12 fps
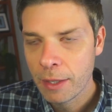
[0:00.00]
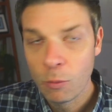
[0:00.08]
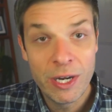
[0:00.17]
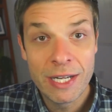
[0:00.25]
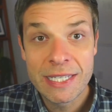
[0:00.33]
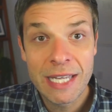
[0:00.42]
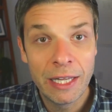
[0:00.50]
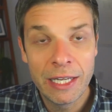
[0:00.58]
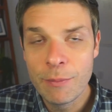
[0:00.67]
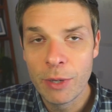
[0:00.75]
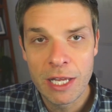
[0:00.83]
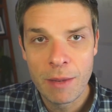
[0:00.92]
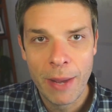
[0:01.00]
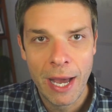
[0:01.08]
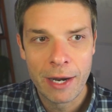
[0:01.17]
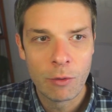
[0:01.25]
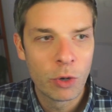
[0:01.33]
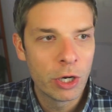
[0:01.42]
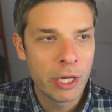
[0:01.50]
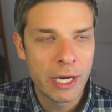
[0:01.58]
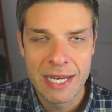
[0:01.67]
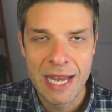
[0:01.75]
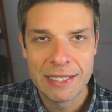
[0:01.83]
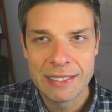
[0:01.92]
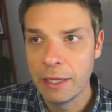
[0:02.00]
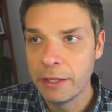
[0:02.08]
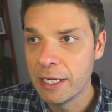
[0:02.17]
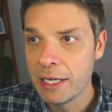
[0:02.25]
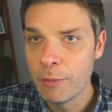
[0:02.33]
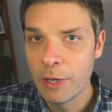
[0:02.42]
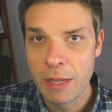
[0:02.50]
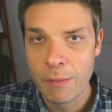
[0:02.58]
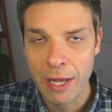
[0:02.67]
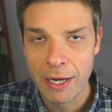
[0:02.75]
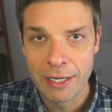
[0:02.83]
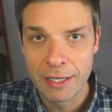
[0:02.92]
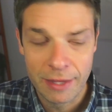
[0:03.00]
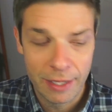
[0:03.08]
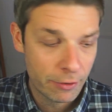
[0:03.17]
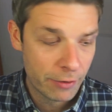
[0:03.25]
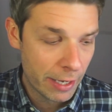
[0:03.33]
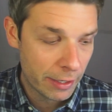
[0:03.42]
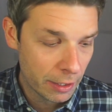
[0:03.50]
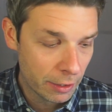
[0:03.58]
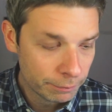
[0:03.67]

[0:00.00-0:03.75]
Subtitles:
We didn't tell anybody about it. We're good at not telling anybody about anything around here.